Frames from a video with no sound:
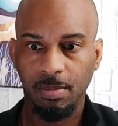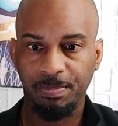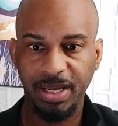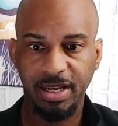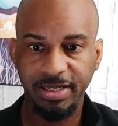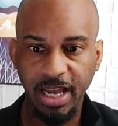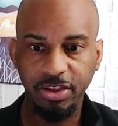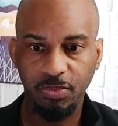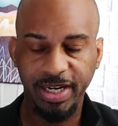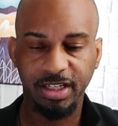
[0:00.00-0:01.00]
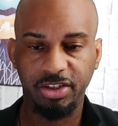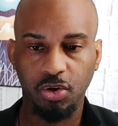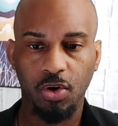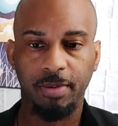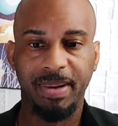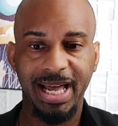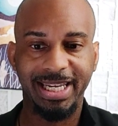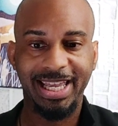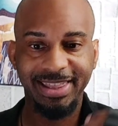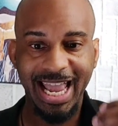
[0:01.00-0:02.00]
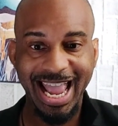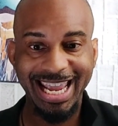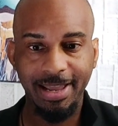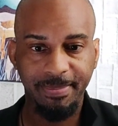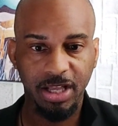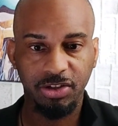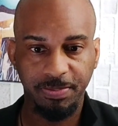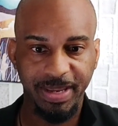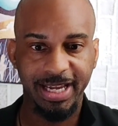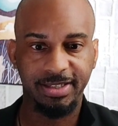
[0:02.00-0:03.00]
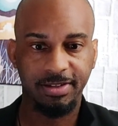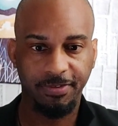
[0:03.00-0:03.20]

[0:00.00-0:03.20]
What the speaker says: But another regulatory body in the AML space,